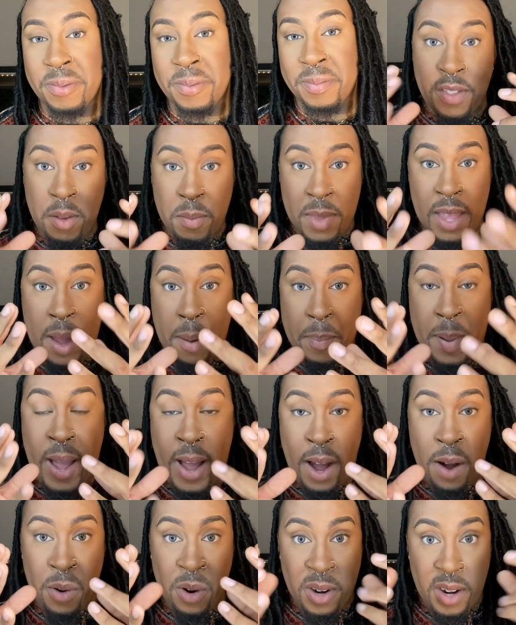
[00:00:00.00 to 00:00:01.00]
Give them that
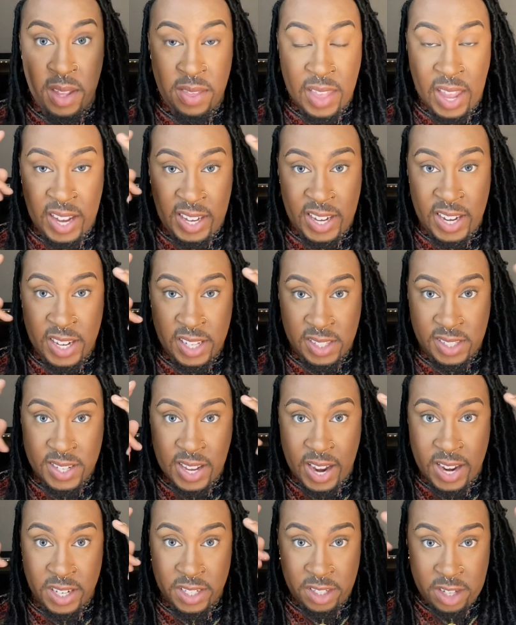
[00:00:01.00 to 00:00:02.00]
power and they get
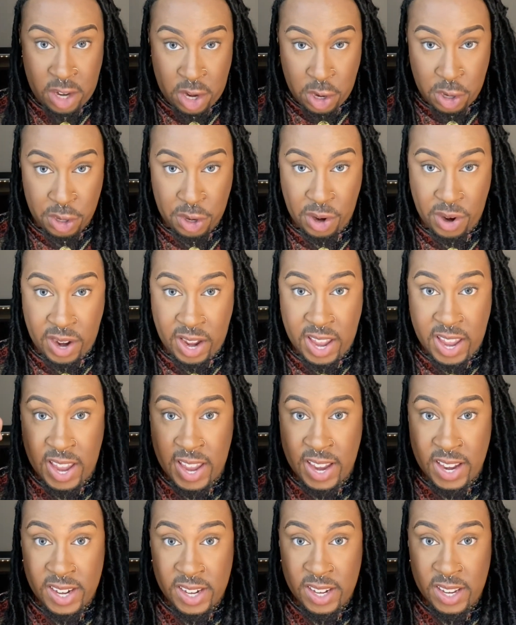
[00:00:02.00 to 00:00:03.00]
inside your
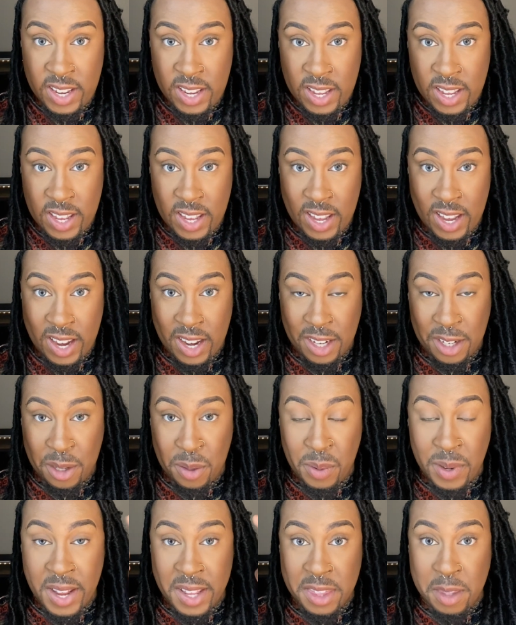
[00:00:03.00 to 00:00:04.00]
head and
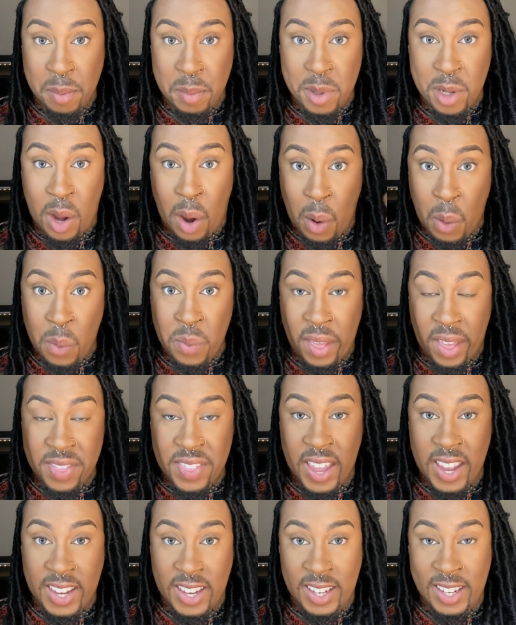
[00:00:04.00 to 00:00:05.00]
you let them know that
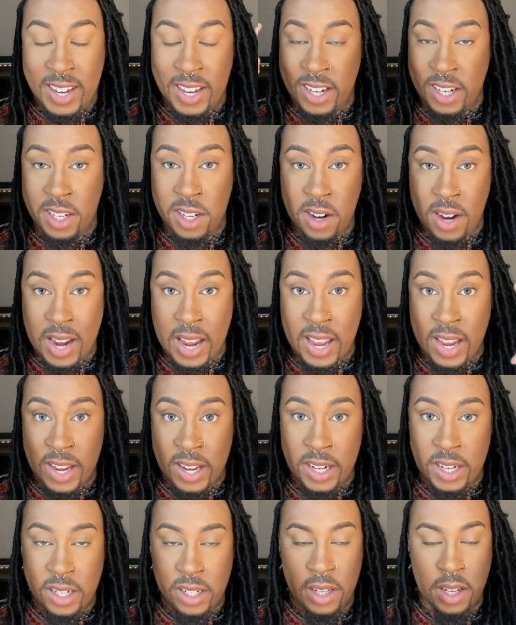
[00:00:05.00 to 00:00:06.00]
they can get in your head.